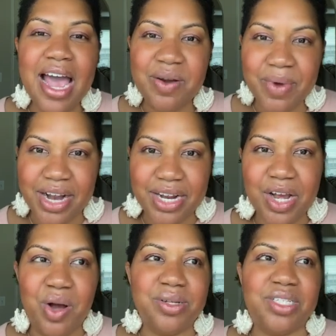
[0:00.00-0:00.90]
and ready to
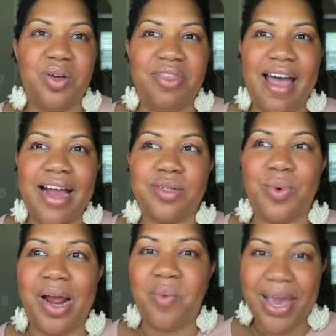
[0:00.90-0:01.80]
go so that
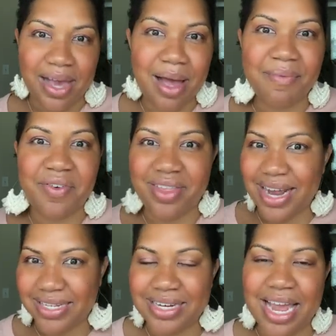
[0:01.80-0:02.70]
when I wake up for the
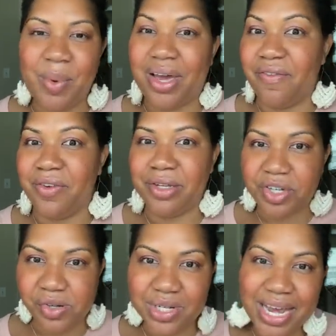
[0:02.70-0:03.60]
next day, wake up for the
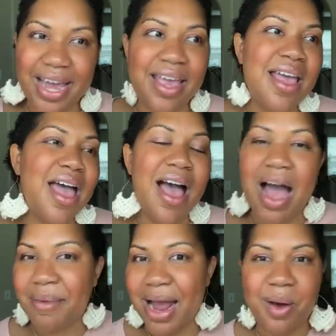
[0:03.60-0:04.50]
shoot day,
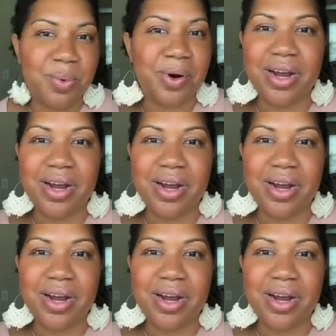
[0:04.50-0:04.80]
I'm not